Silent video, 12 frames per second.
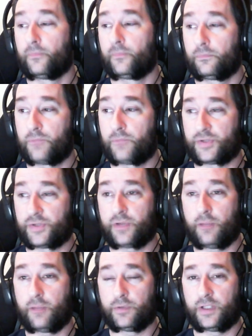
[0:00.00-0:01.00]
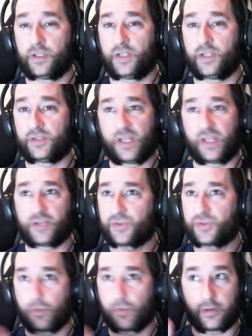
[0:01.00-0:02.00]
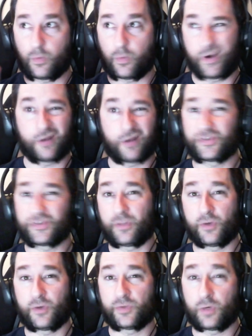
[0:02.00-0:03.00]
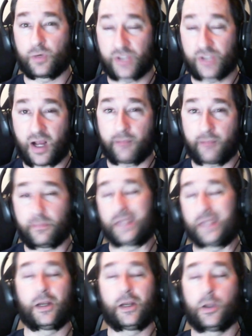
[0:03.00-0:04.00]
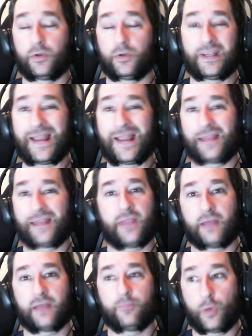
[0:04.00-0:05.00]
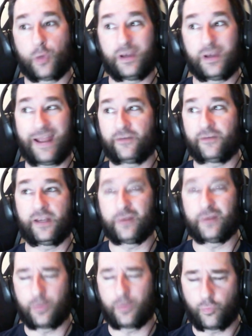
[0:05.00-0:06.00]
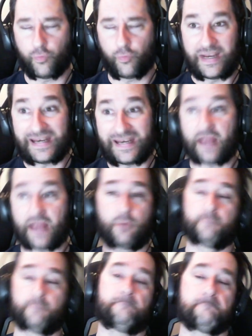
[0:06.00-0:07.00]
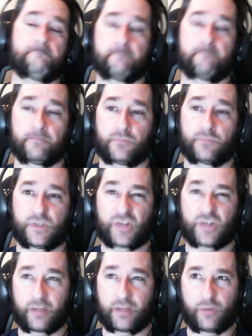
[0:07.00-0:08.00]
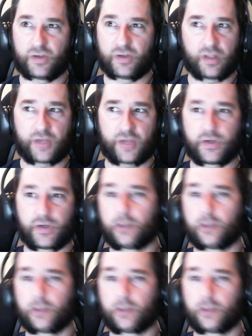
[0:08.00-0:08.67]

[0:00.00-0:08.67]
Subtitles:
But it's okay. Well, it's stored in a warehouse somewhere where top men are looking at that one affidavit right now, just like Raiders of the Lost Ark.